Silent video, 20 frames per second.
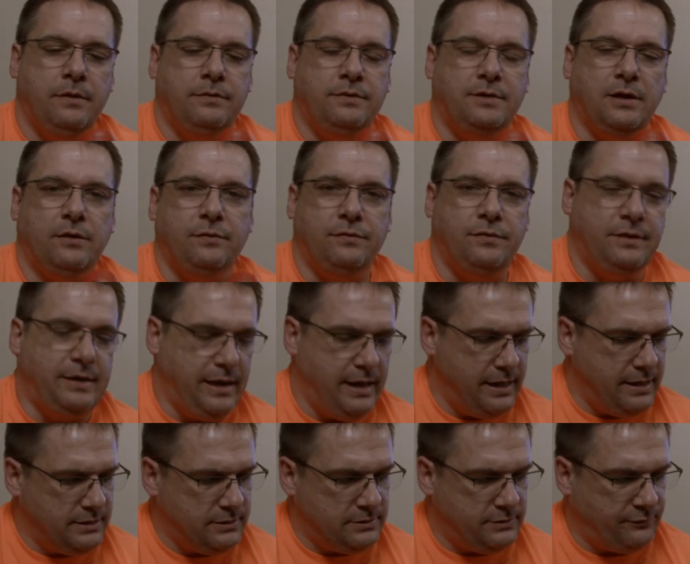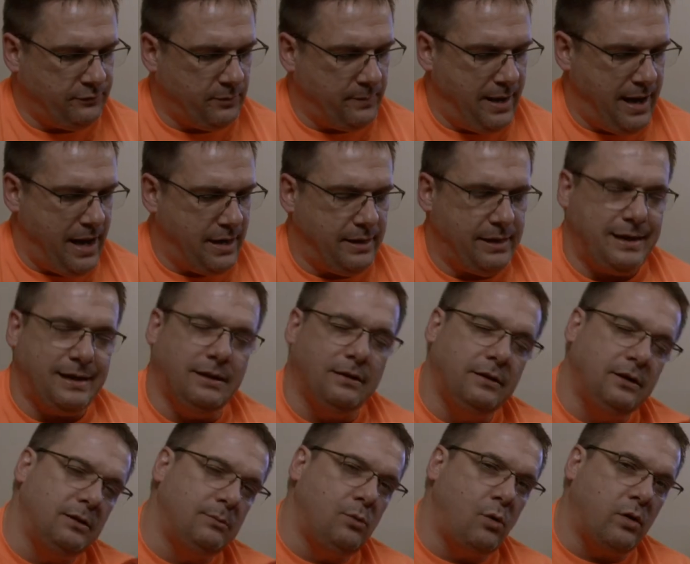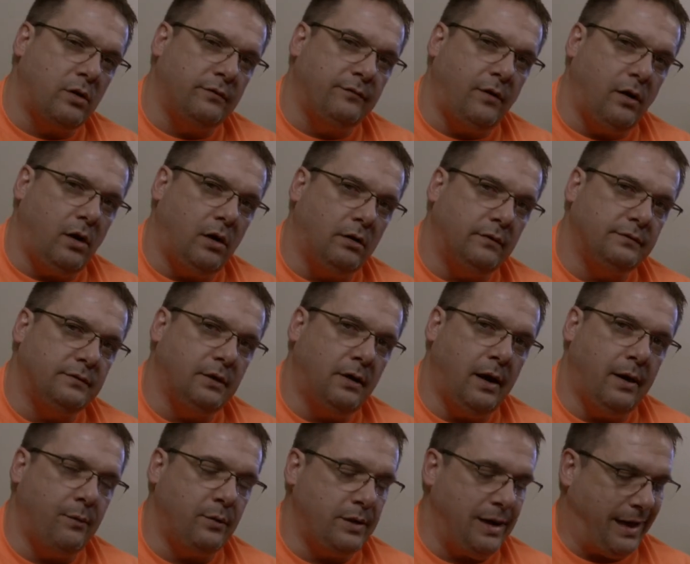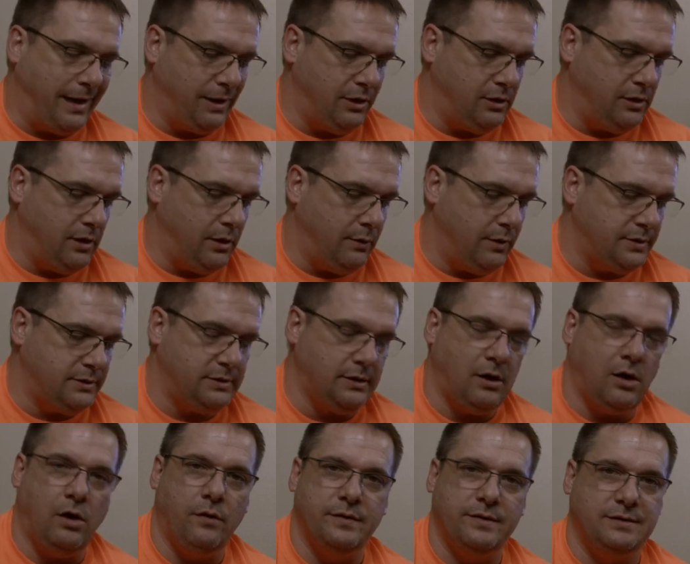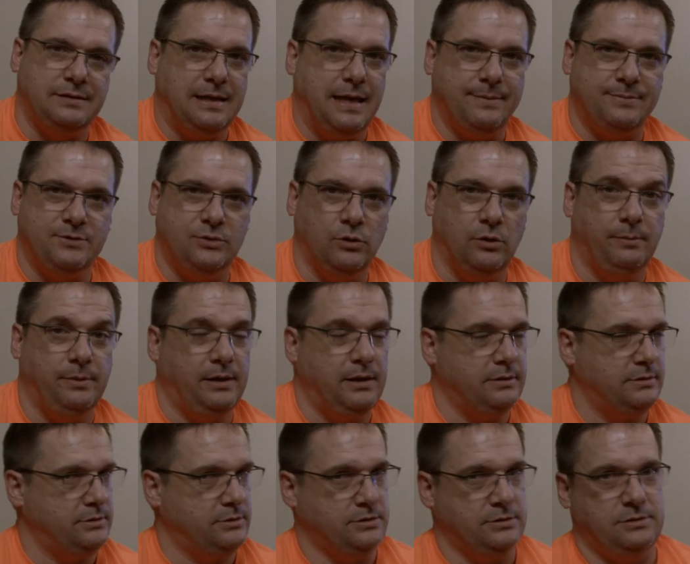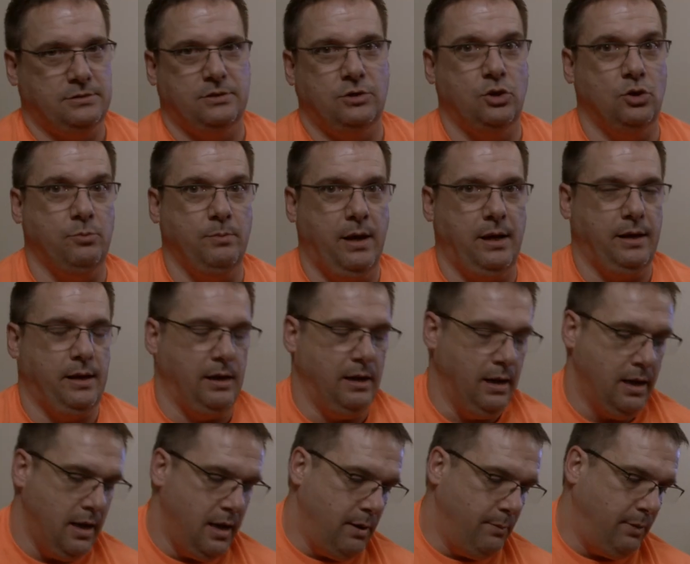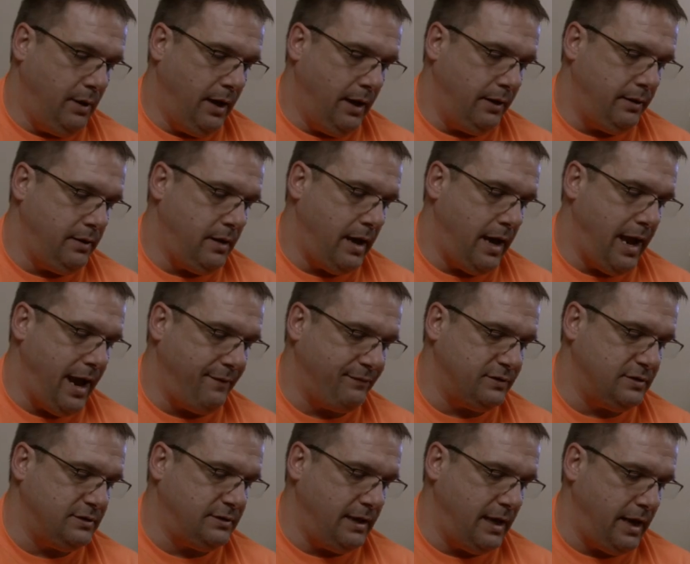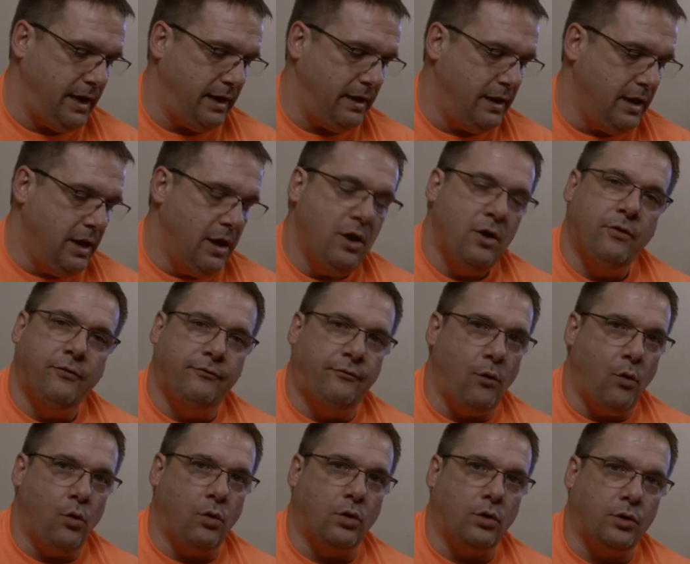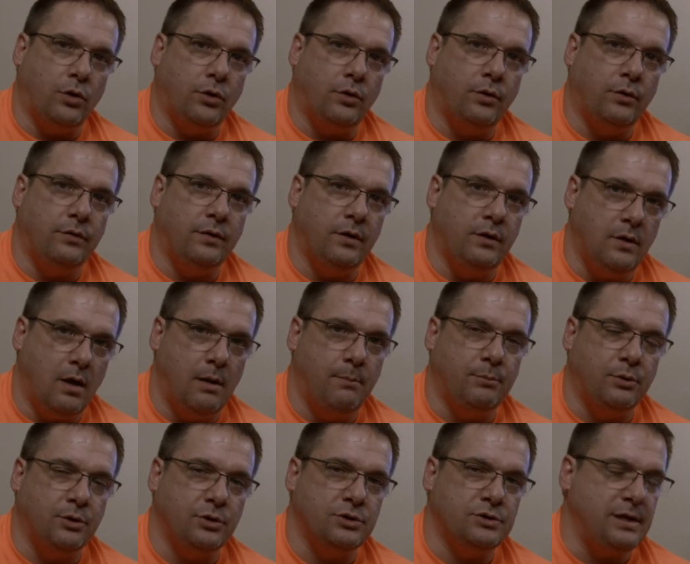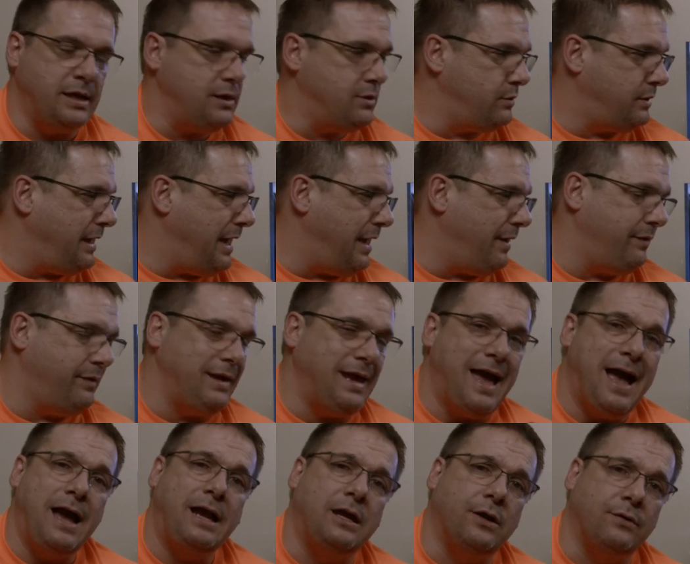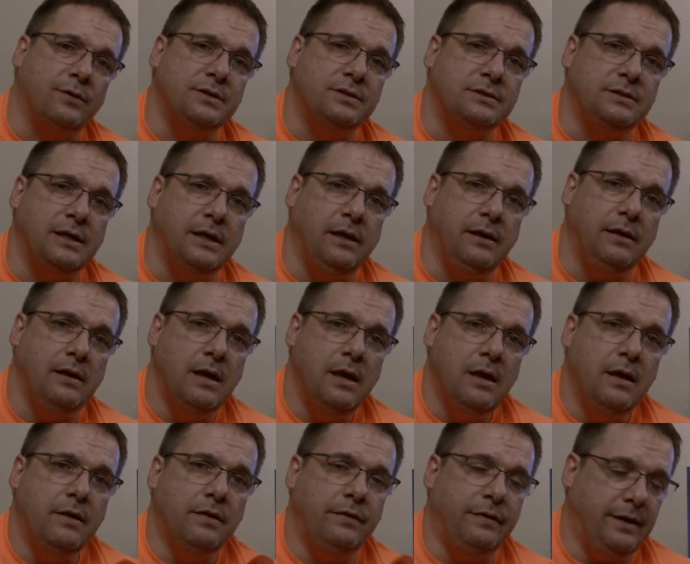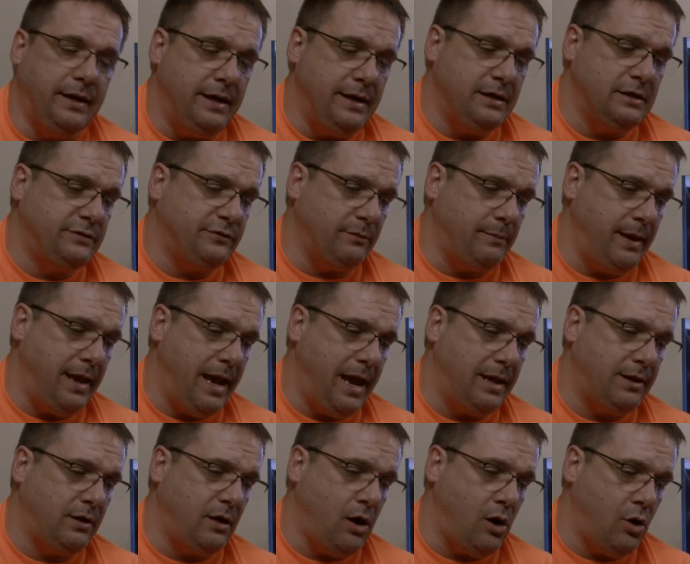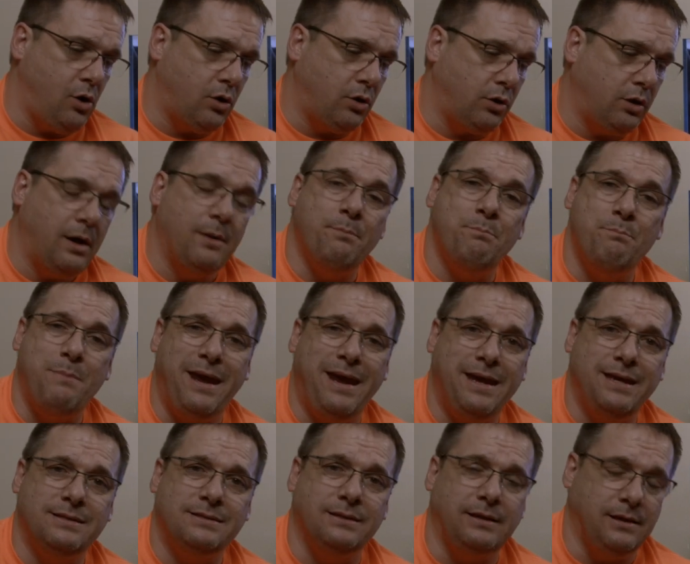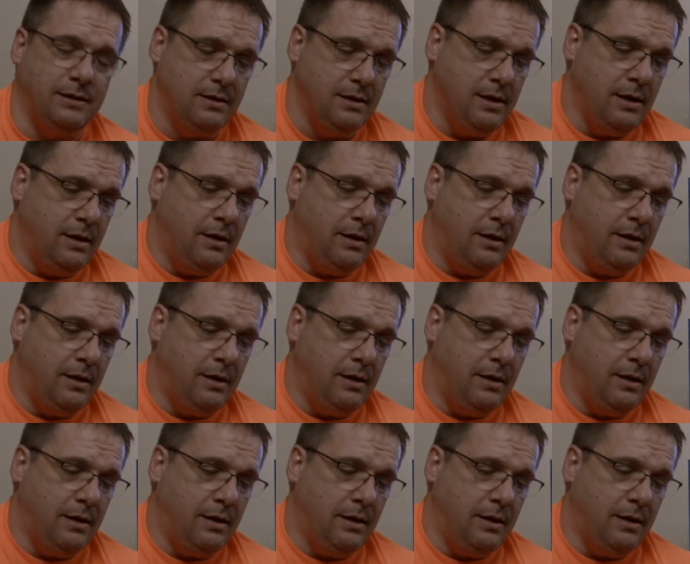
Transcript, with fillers: So these from Hanna get a little more involved. We're not going to go into all the steps to it because there's just too many. But I have to say, for the numbers that you get and the accuracy, these from Hanna are amazing.